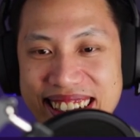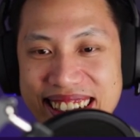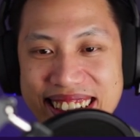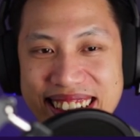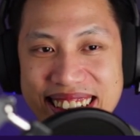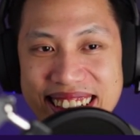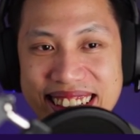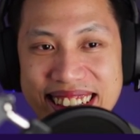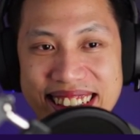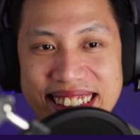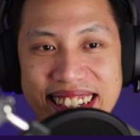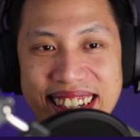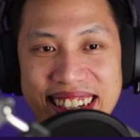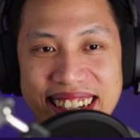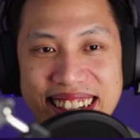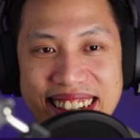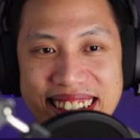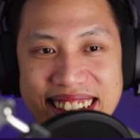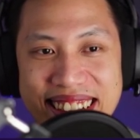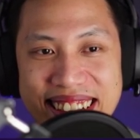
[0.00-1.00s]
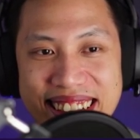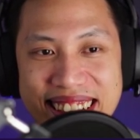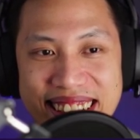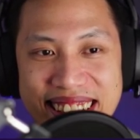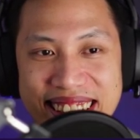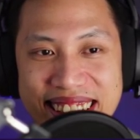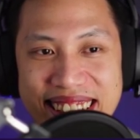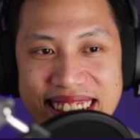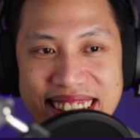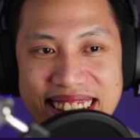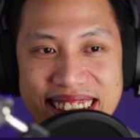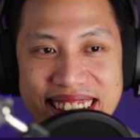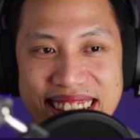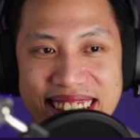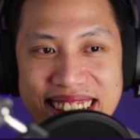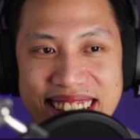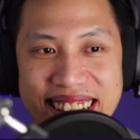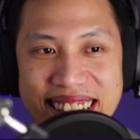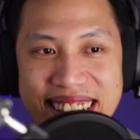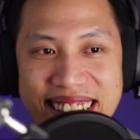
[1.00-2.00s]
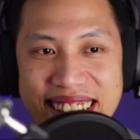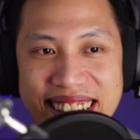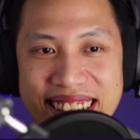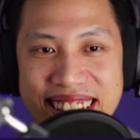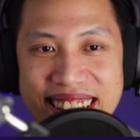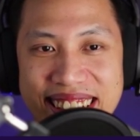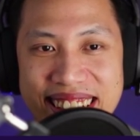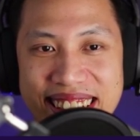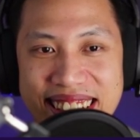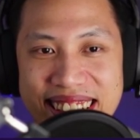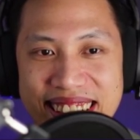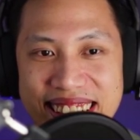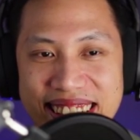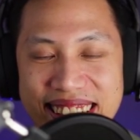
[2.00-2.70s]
(not speaking)